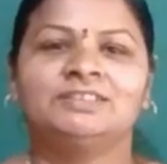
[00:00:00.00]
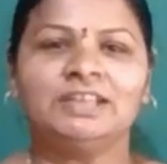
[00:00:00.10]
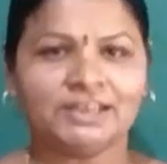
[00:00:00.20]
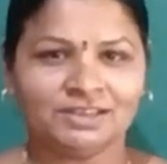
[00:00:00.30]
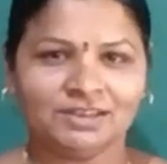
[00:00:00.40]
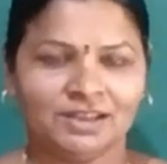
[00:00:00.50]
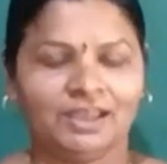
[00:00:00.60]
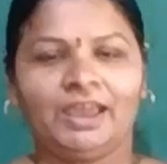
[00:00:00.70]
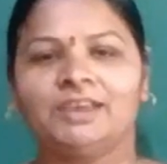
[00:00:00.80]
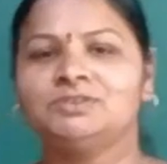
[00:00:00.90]
Children,
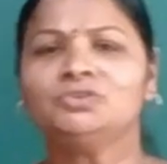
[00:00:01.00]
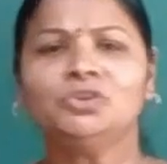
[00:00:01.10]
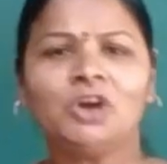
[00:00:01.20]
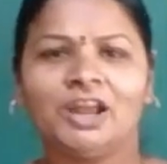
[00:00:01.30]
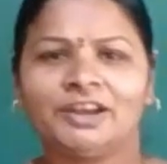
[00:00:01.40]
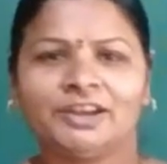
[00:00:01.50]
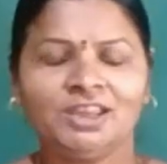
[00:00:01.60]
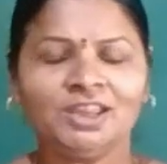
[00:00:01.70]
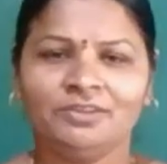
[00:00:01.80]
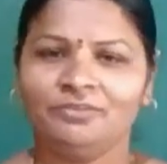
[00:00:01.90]
as you know
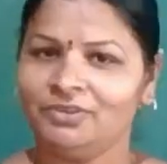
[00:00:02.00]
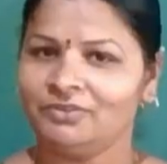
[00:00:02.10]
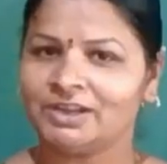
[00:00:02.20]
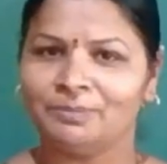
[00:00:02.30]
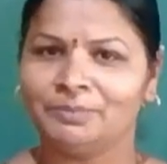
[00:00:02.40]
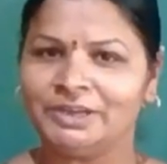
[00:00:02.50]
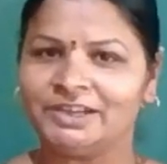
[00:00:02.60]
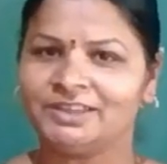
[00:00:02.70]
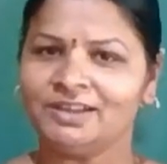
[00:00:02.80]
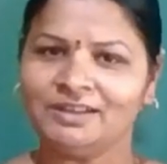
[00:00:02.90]
already, we were
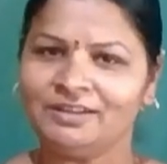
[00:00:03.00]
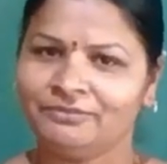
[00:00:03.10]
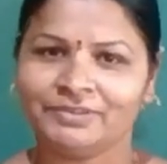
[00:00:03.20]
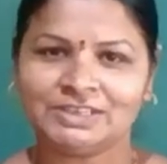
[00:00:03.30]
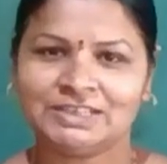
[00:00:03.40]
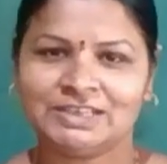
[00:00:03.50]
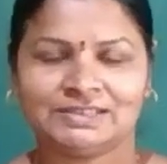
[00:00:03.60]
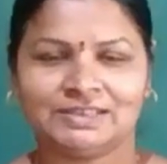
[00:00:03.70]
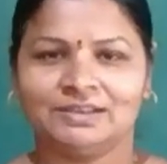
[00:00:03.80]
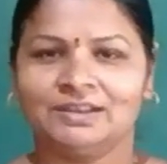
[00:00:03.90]
completed the first
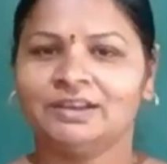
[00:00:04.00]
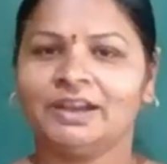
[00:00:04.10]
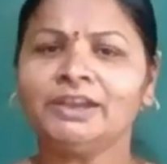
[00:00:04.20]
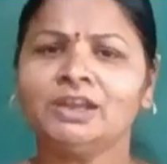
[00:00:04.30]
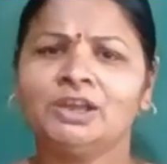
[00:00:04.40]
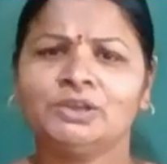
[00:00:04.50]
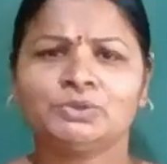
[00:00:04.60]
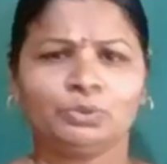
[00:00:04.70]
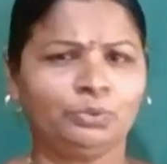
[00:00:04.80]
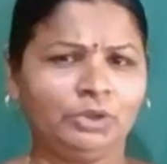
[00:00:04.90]
lesson, right?
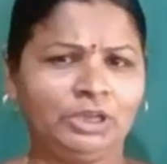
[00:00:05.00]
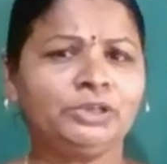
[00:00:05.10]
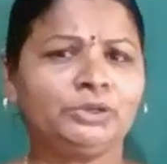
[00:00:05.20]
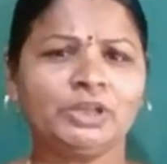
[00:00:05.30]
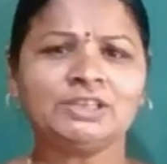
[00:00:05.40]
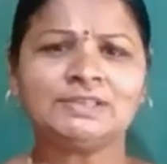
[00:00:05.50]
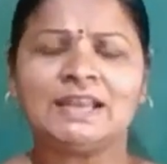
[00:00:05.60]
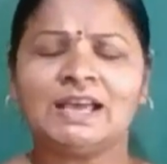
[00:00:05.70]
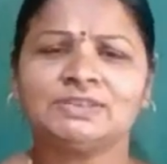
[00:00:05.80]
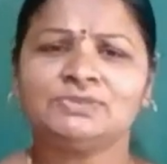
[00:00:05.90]
So, in today's
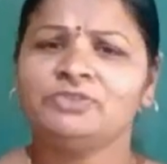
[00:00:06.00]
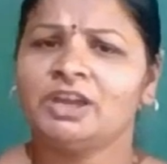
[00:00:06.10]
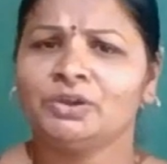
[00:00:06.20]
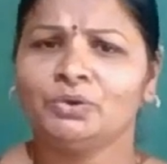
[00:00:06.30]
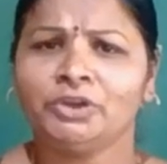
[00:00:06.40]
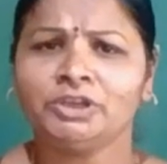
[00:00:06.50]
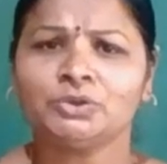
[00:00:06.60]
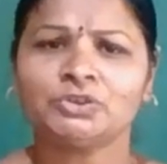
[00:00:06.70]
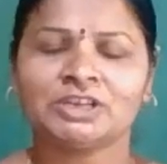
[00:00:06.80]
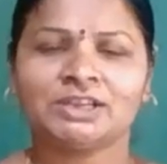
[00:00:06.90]
class, we are going
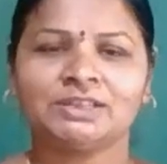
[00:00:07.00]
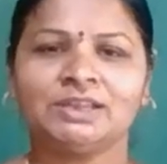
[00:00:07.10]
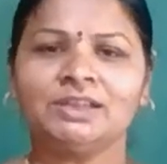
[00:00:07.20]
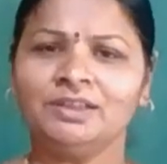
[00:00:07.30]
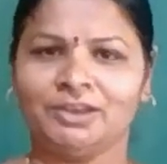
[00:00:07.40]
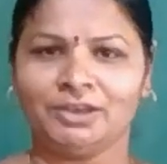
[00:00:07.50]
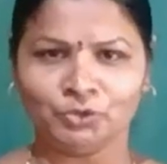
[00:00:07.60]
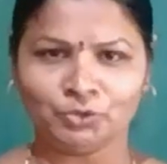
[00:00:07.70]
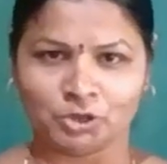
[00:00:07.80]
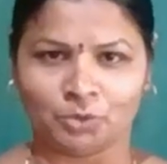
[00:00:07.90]
to start the
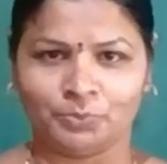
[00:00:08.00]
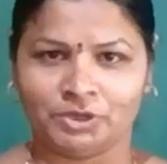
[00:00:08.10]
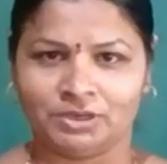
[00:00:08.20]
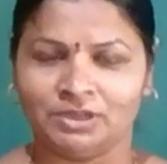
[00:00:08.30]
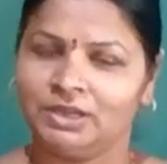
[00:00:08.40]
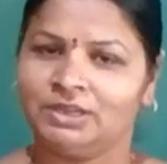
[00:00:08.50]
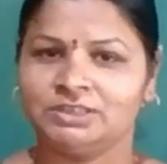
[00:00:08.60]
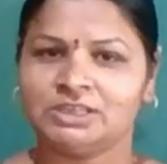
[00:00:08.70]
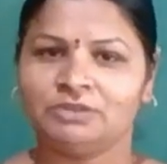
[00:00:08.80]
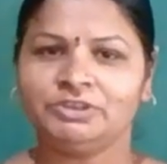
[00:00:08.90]
new chapter.
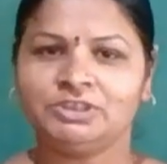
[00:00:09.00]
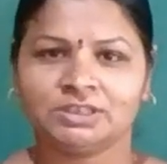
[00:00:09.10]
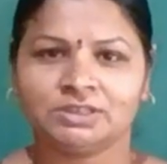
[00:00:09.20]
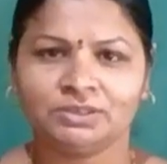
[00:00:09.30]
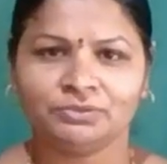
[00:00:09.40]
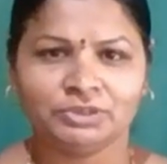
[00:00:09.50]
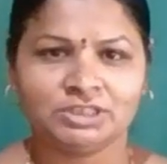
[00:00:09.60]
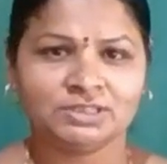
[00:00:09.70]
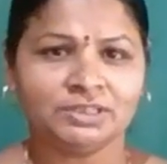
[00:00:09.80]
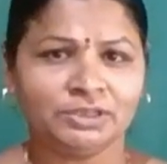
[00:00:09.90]
Shall we check which
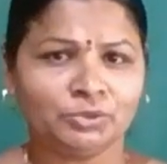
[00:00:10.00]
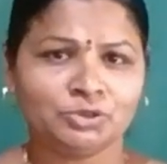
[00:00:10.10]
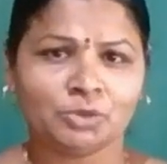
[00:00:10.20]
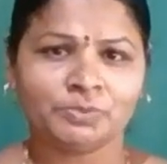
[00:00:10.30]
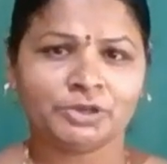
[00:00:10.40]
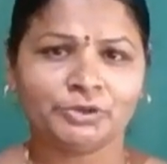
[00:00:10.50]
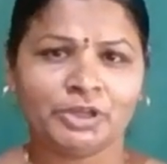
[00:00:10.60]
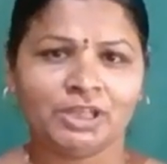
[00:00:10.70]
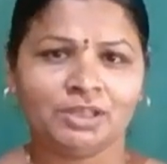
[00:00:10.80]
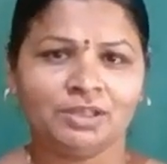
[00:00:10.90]
is the new chapter
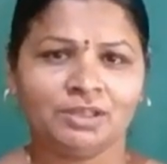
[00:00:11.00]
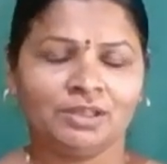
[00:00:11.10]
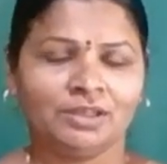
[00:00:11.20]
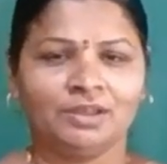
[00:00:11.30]
today?